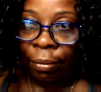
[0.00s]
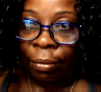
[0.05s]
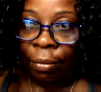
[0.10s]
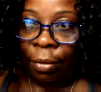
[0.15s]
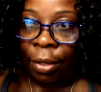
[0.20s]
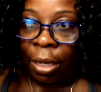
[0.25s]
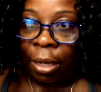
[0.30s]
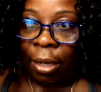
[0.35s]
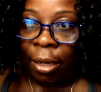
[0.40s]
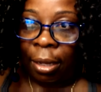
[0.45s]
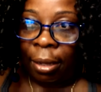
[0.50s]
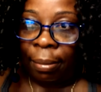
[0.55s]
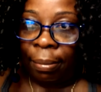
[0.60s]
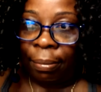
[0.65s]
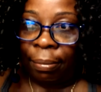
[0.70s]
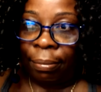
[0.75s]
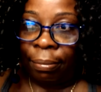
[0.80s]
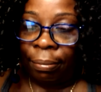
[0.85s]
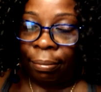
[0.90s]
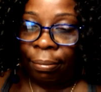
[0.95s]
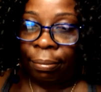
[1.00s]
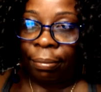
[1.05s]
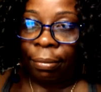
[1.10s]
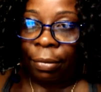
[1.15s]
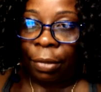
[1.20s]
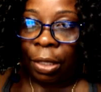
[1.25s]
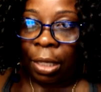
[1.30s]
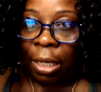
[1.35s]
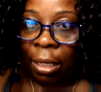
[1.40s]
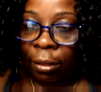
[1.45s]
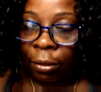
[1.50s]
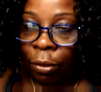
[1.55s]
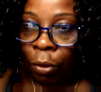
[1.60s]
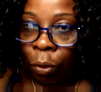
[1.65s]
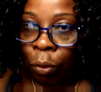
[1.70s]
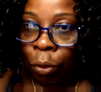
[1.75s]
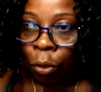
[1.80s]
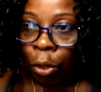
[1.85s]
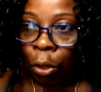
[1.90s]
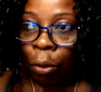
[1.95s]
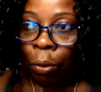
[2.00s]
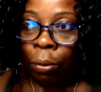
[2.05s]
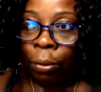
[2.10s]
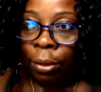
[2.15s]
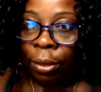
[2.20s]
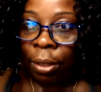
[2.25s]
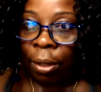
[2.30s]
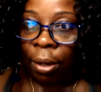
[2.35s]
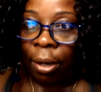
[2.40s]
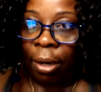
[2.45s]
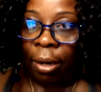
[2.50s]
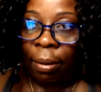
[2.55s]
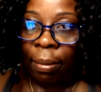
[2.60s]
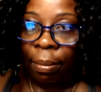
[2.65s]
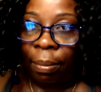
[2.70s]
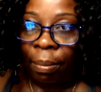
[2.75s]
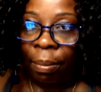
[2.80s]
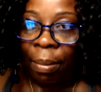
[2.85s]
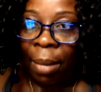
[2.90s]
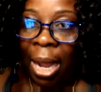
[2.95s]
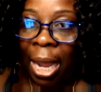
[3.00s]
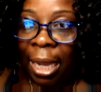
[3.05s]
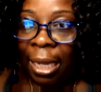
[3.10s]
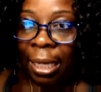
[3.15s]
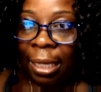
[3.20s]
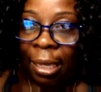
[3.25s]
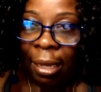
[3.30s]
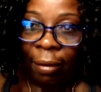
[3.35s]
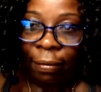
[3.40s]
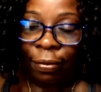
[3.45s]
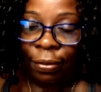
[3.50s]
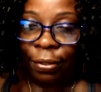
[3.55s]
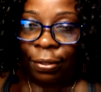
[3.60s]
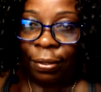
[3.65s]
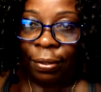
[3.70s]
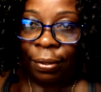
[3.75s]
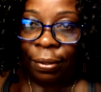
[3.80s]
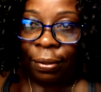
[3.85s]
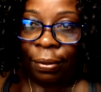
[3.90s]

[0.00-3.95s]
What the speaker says: Um, so those are my gifts.